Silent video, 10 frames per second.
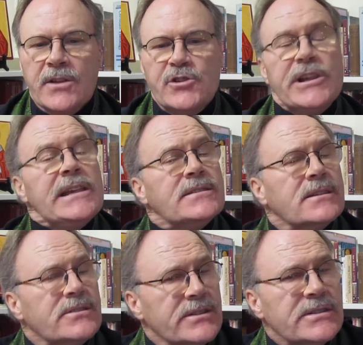
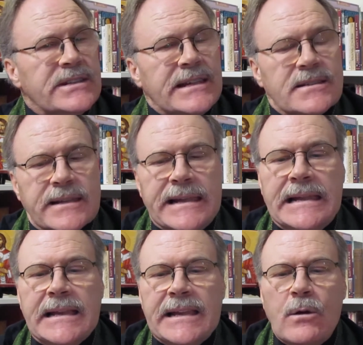Jesus, you see, is
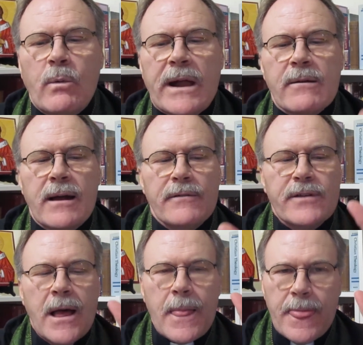keenly aware of
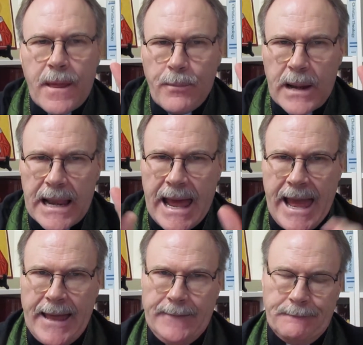the
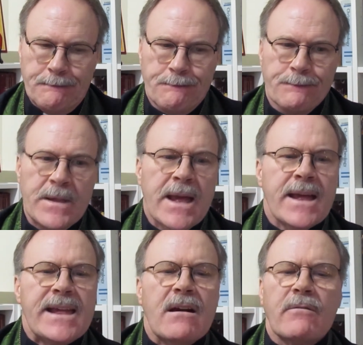plan.
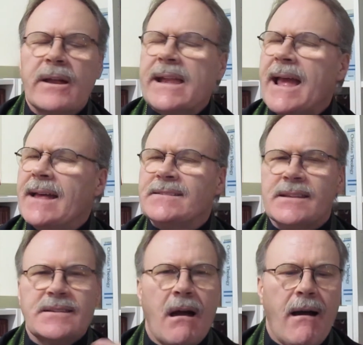He already has
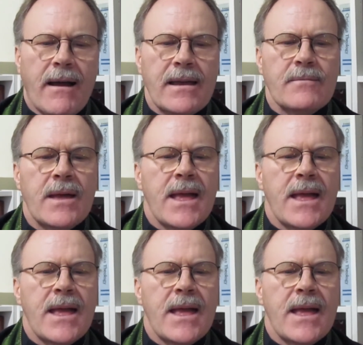a time